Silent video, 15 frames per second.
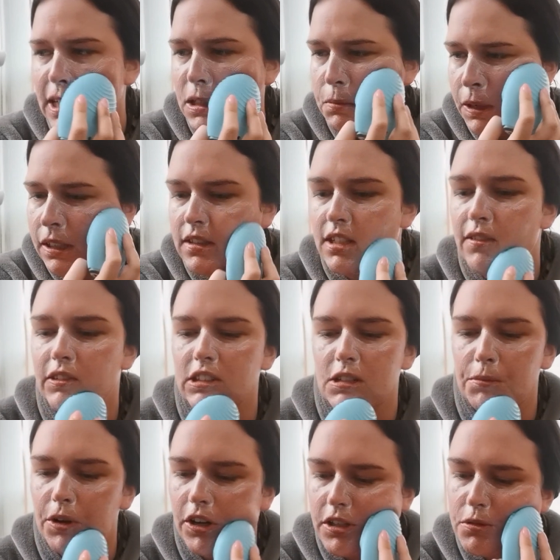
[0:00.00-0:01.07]
expensive, and to
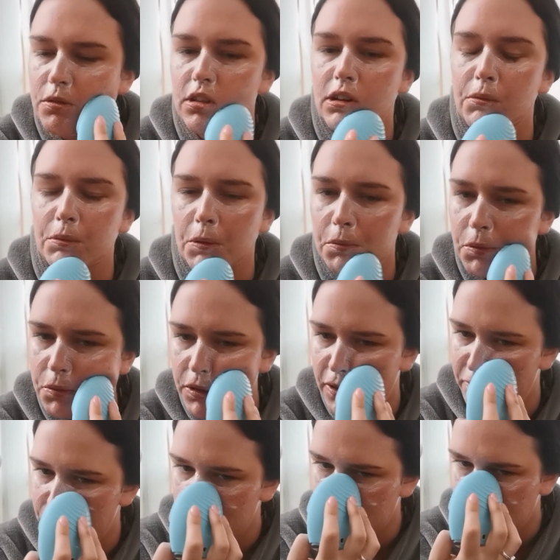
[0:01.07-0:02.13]
be honest with you, I probably wouldn't
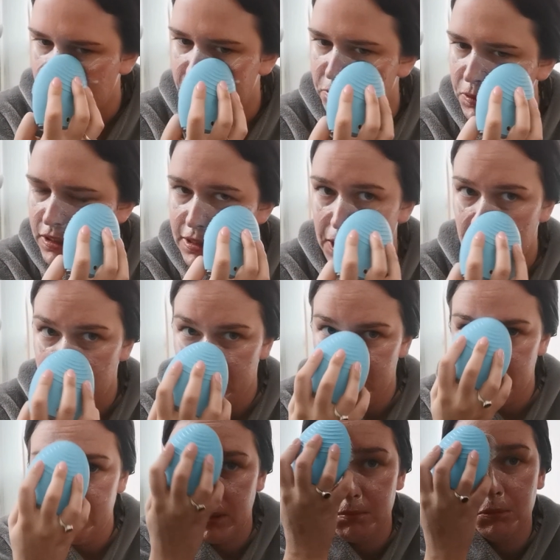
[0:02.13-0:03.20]
have bought one for myself,
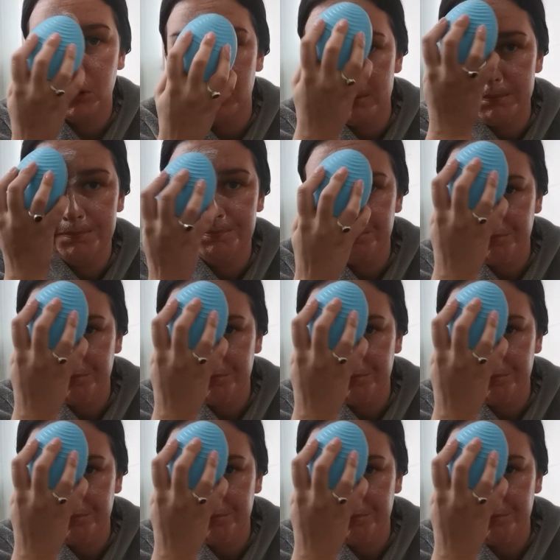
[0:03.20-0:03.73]
but my mum